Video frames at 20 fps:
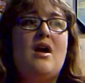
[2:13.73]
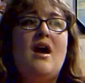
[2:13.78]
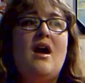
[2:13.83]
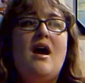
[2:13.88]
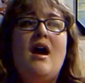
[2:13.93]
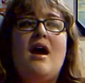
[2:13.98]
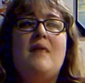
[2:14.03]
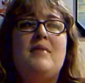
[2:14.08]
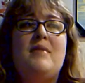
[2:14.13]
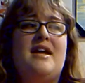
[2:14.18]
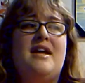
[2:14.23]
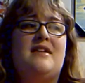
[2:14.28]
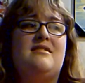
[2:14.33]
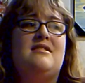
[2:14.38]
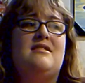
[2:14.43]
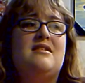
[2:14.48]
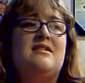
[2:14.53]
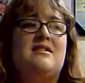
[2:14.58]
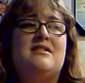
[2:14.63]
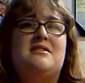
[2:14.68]
I mean,
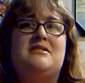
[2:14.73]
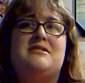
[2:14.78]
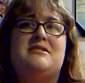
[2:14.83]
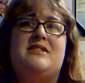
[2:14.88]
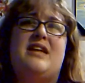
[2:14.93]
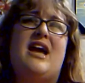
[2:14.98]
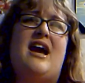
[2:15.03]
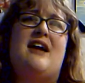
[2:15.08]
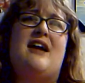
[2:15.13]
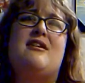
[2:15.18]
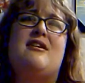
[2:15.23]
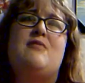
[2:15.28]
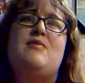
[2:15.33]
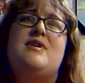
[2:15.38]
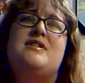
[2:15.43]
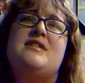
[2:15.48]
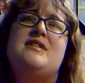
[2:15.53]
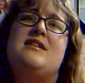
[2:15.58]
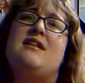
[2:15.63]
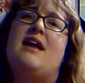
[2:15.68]
yeah, it
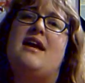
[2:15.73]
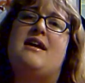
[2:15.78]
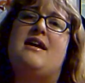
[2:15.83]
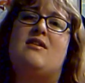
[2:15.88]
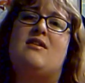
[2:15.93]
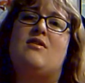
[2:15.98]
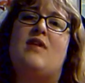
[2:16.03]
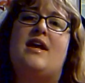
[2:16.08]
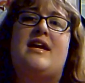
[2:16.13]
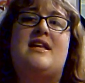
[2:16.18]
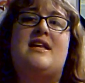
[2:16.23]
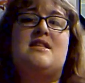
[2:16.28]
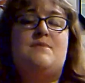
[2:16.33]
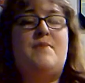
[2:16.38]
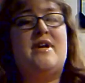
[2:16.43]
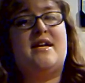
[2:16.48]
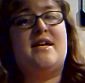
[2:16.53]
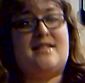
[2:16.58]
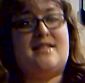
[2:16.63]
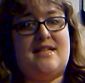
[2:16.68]
wasn't like like as
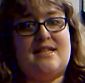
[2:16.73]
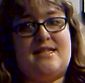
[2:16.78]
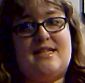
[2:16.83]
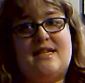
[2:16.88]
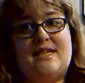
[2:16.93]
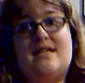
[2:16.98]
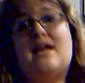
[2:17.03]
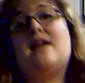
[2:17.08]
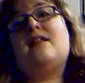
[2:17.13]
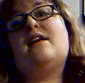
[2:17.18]
big as it is today.